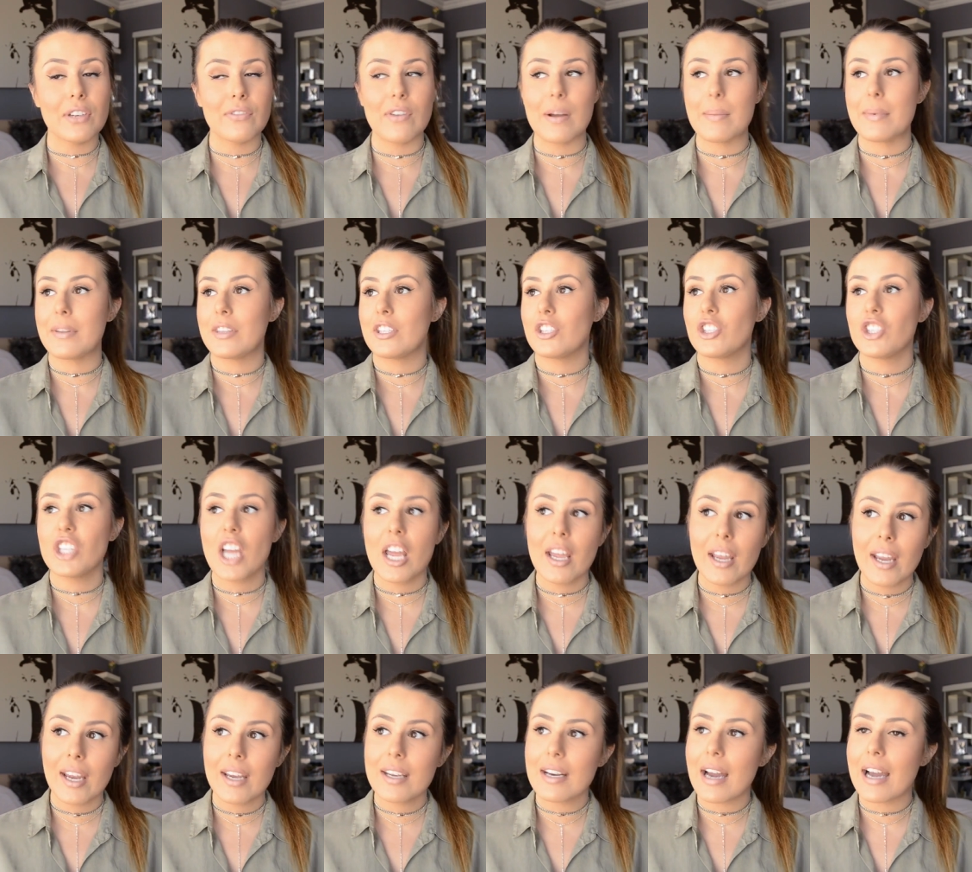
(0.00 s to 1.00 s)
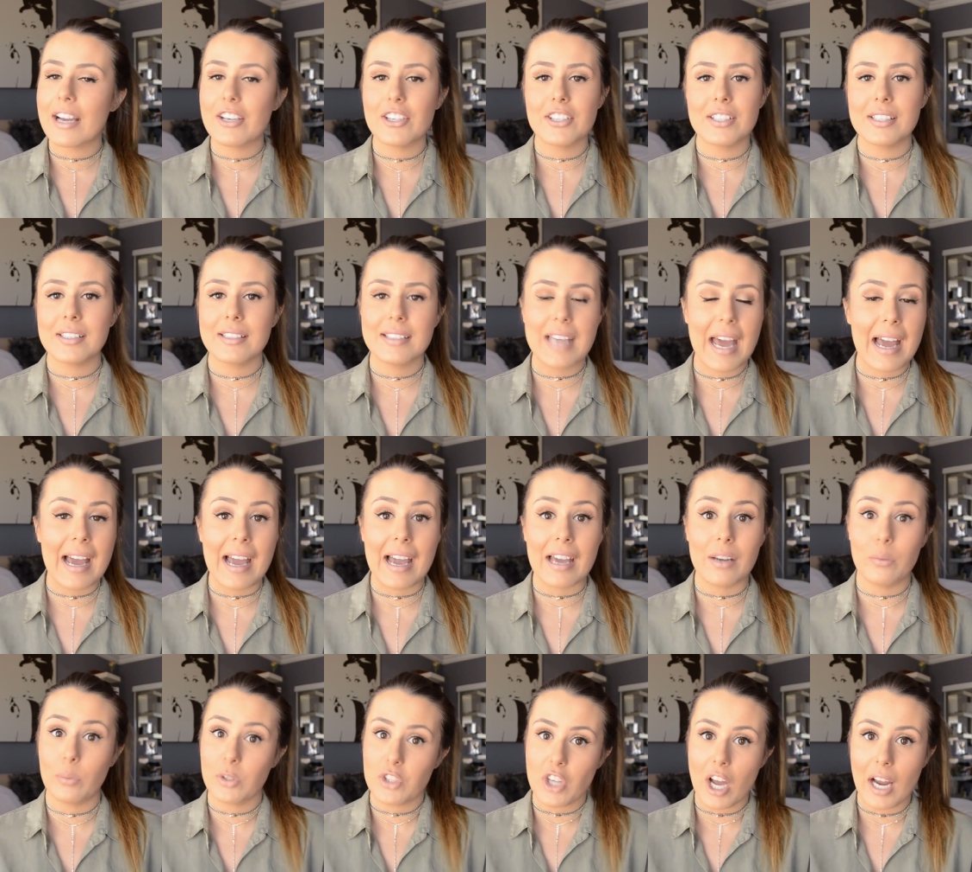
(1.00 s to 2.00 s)
if I'm in the shade, I just
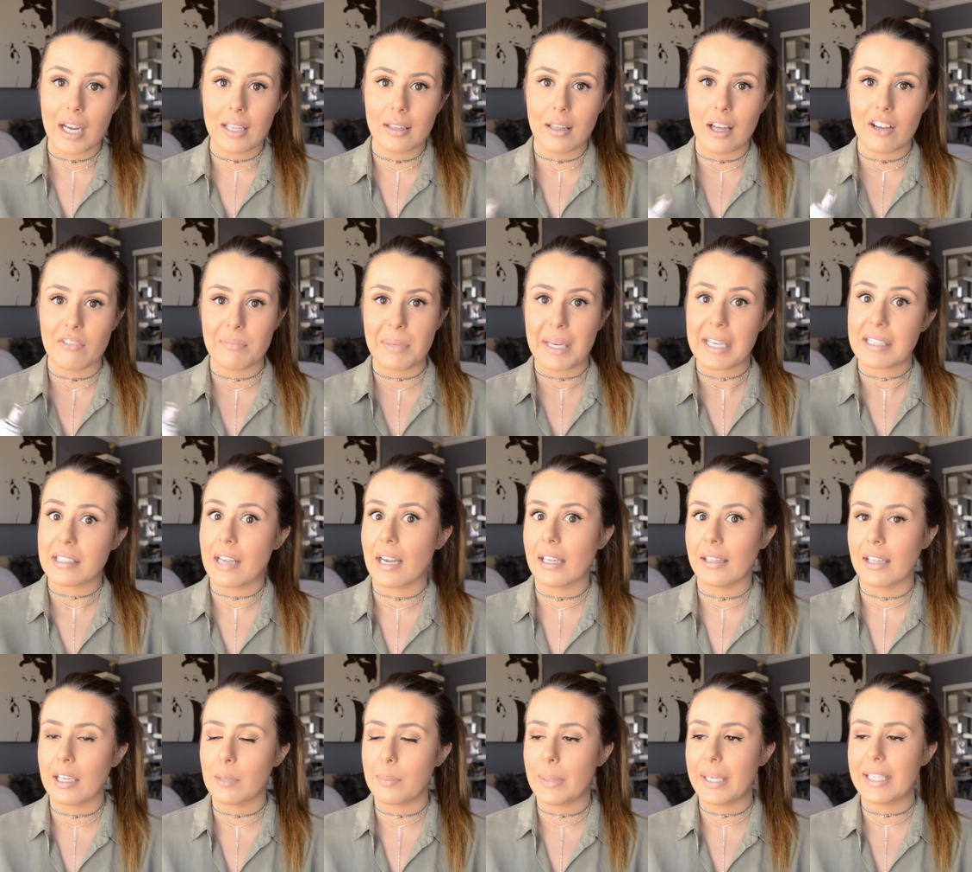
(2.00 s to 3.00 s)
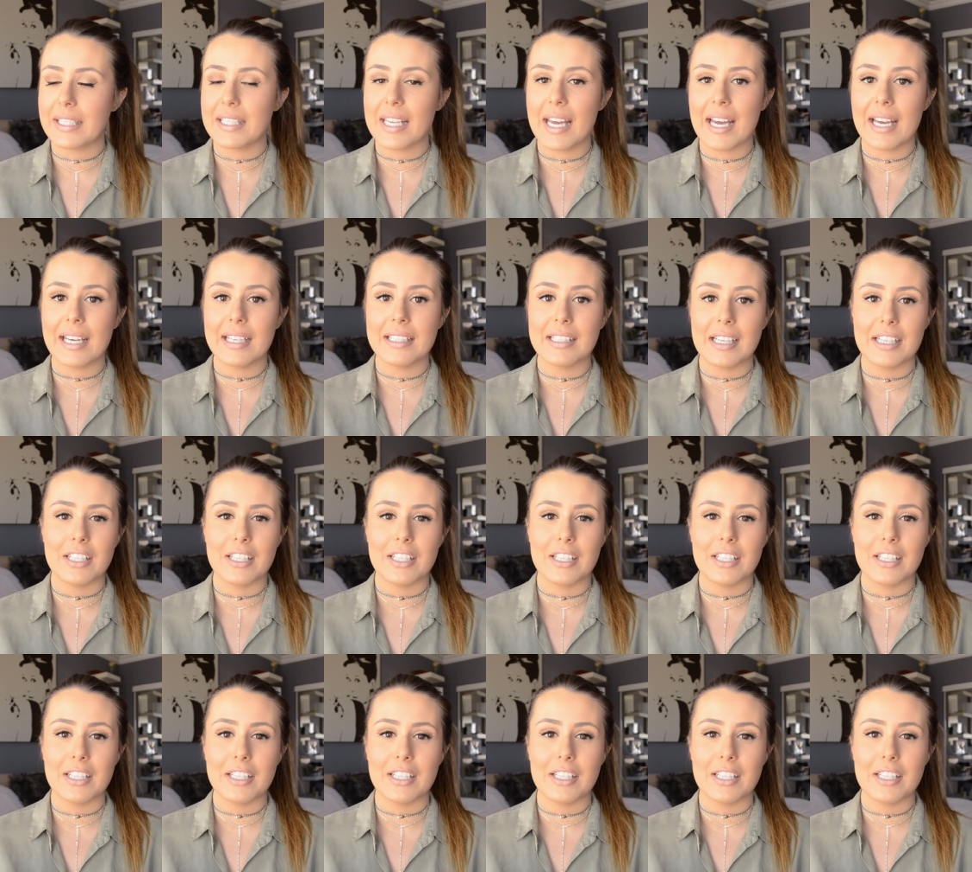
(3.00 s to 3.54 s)
tan, which I love because I like being tanned.